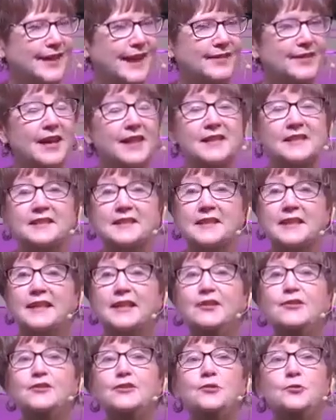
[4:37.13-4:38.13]
that is
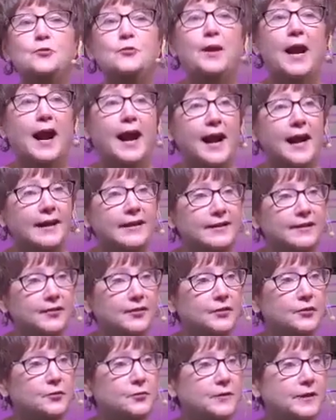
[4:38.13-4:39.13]
seeking to guide the
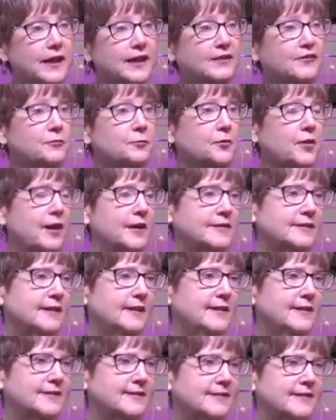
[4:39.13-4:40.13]
creative
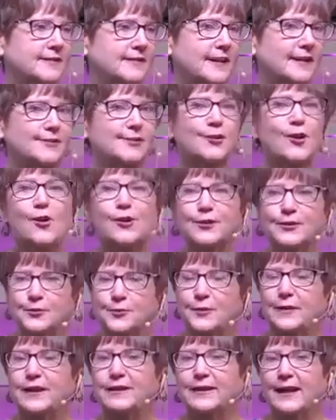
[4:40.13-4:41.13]
process as long as
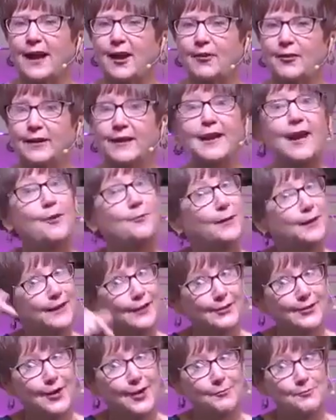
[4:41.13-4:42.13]
we allow it. And we're going
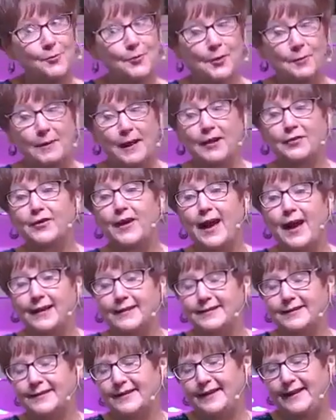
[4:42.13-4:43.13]
to talk more about
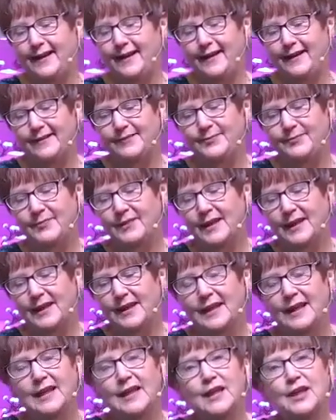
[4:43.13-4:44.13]
that today.
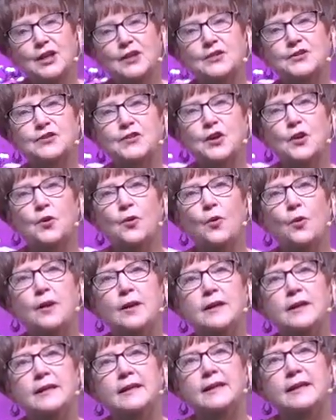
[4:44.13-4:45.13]
So,
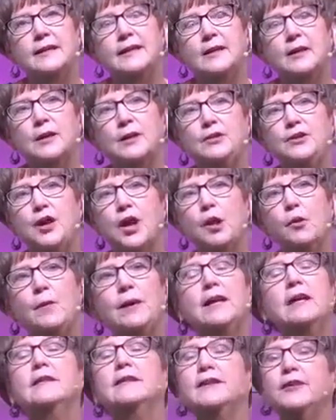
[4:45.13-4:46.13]

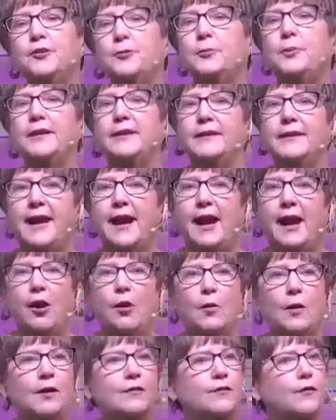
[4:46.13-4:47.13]
knowing a little bit now
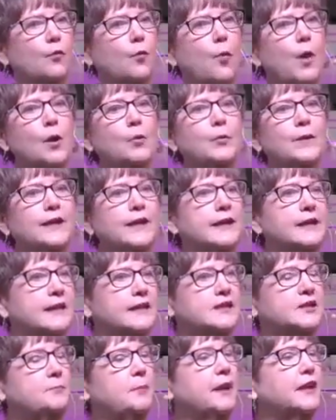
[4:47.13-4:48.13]
of what we can
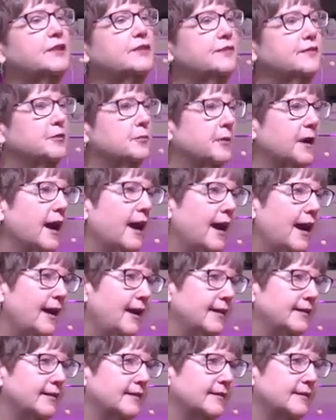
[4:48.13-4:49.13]
expect from
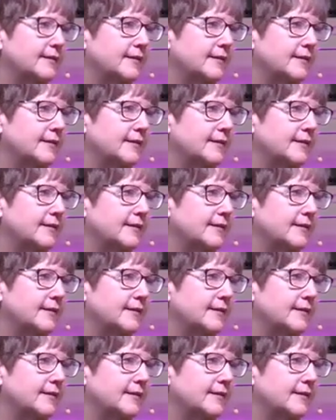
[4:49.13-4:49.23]
God,